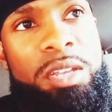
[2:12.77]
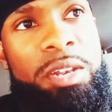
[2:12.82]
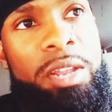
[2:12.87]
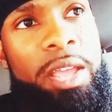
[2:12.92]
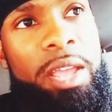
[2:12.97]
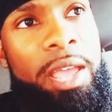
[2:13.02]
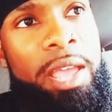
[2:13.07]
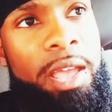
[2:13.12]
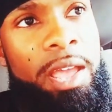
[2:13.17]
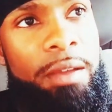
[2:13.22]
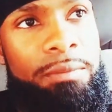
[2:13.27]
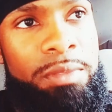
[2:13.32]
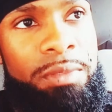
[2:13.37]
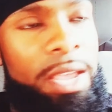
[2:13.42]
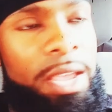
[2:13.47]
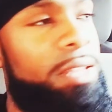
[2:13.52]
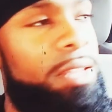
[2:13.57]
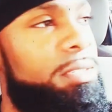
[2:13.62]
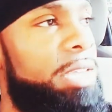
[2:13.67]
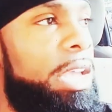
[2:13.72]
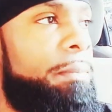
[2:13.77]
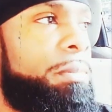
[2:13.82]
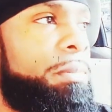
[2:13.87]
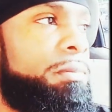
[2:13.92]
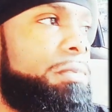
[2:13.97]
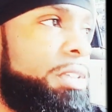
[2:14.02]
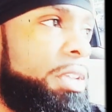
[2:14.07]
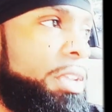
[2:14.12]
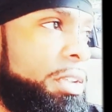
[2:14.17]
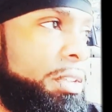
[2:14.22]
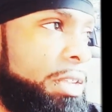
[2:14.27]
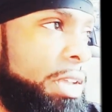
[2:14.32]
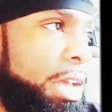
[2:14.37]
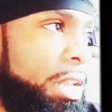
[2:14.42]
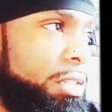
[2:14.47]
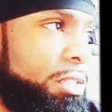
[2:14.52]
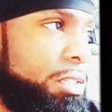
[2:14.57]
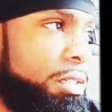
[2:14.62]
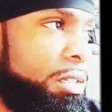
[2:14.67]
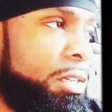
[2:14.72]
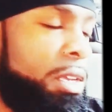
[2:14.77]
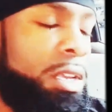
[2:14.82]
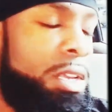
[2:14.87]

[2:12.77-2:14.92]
have that type of technology.